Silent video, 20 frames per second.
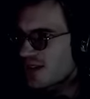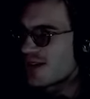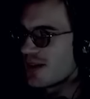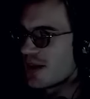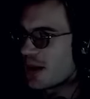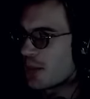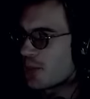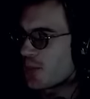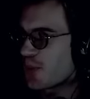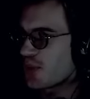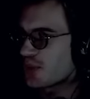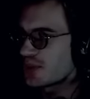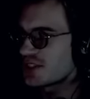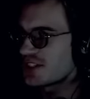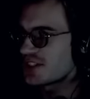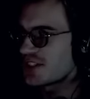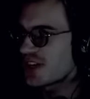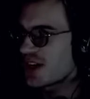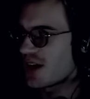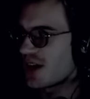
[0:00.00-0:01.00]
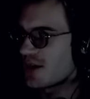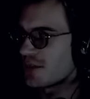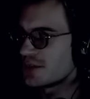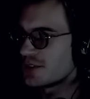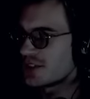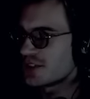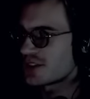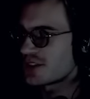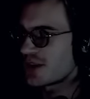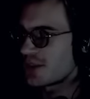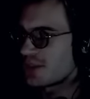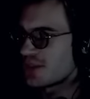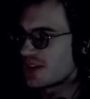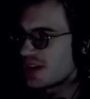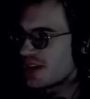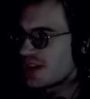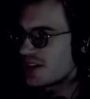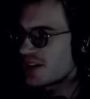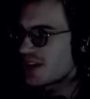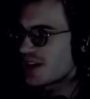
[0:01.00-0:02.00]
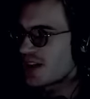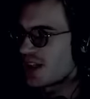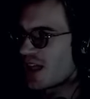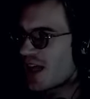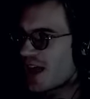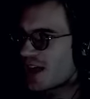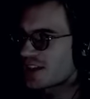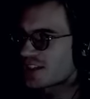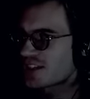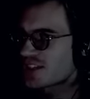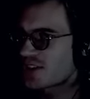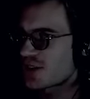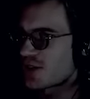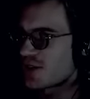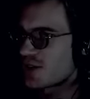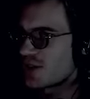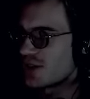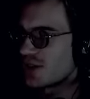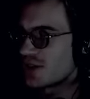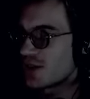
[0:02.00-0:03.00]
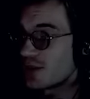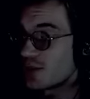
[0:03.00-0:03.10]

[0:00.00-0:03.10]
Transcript: A pulsing object. Obtained glass heart.